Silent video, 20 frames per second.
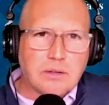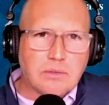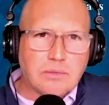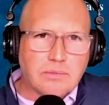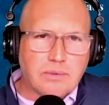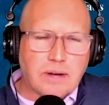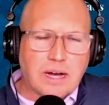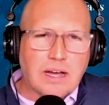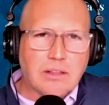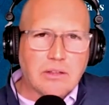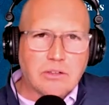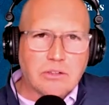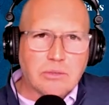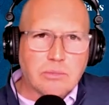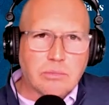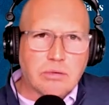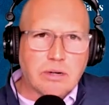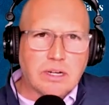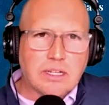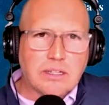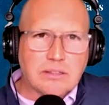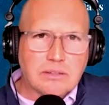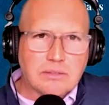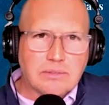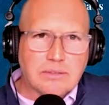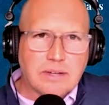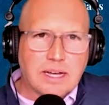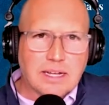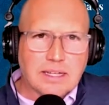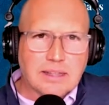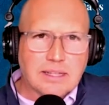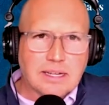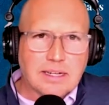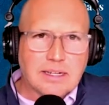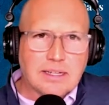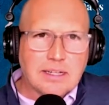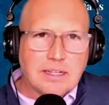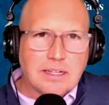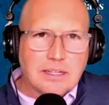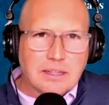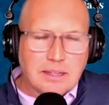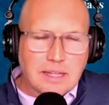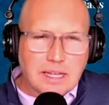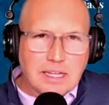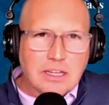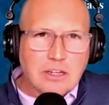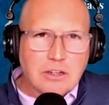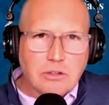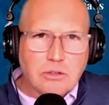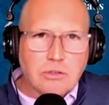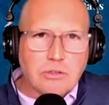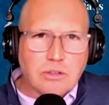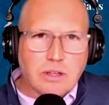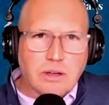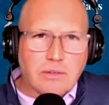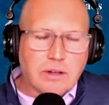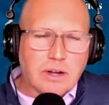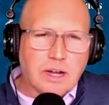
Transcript: fathers embrace the fact that they can do stuff.